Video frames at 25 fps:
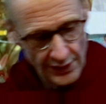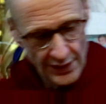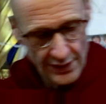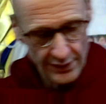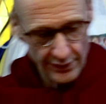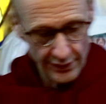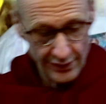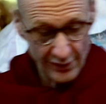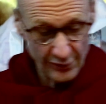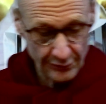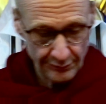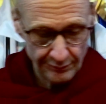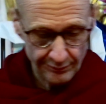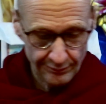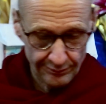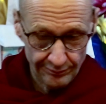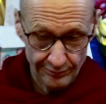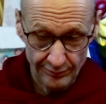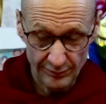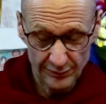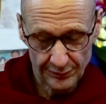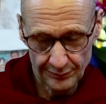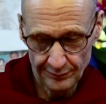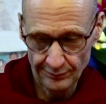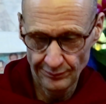Yeah,
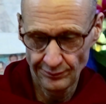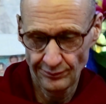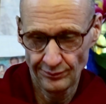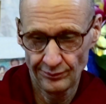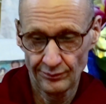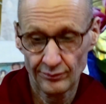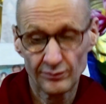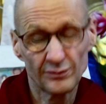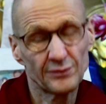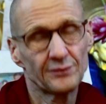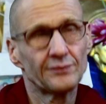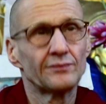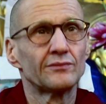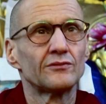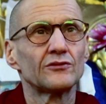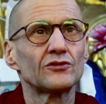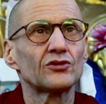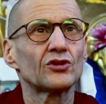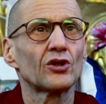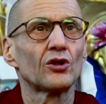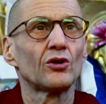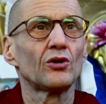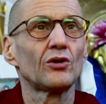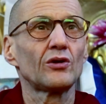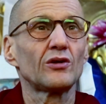yeah.
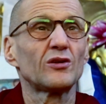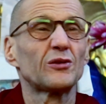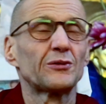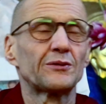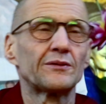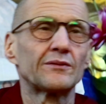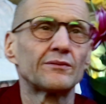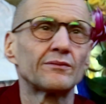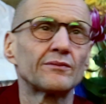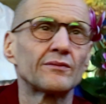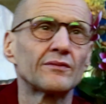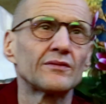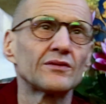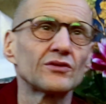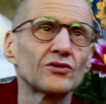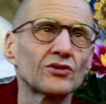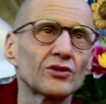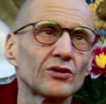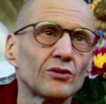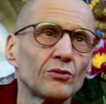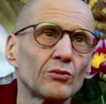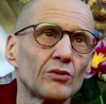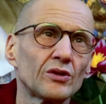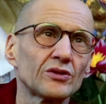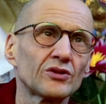So
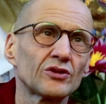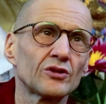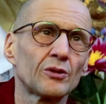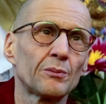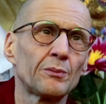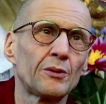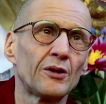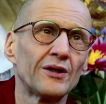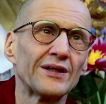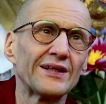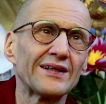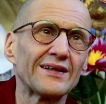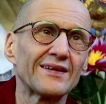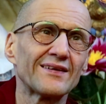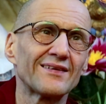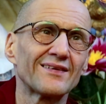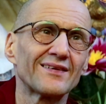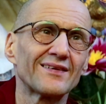what's your point?